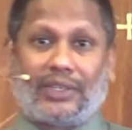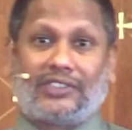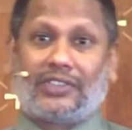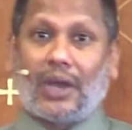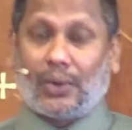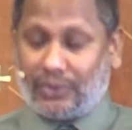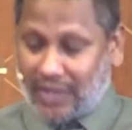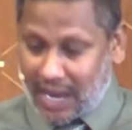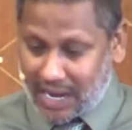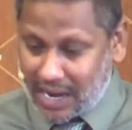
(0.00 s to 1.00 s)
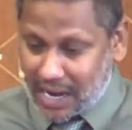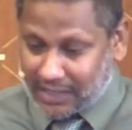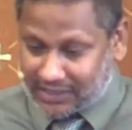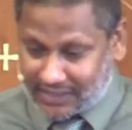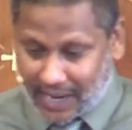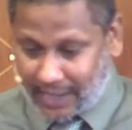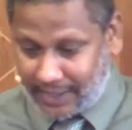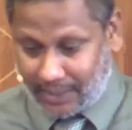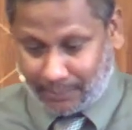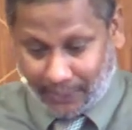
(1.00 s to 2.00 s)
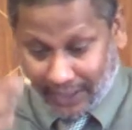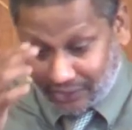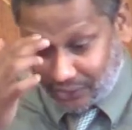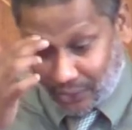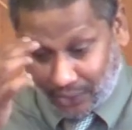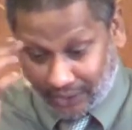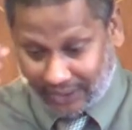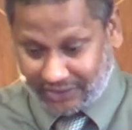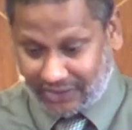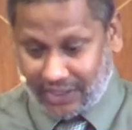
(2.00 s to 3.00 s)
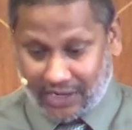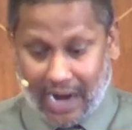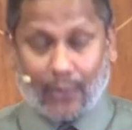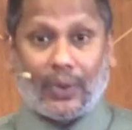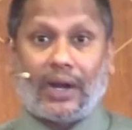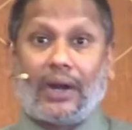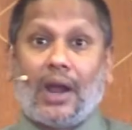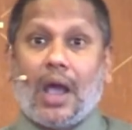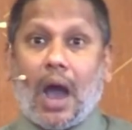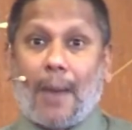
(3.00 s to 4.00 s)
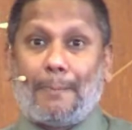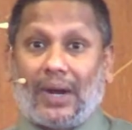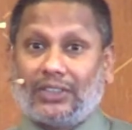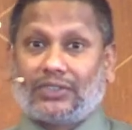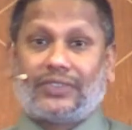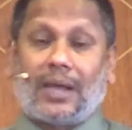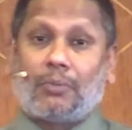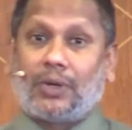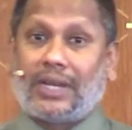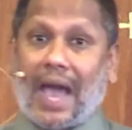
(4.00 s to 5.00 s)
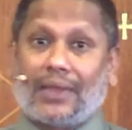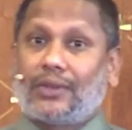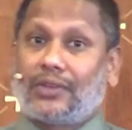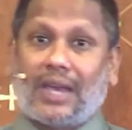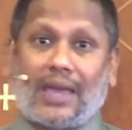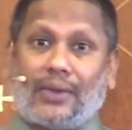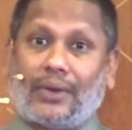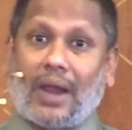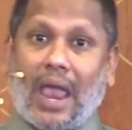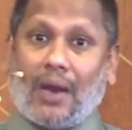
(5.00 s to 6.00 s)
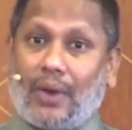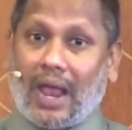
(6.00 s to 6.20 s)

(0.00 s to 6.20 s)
So they started a place called a synagogue where a bunch of them would gather together on,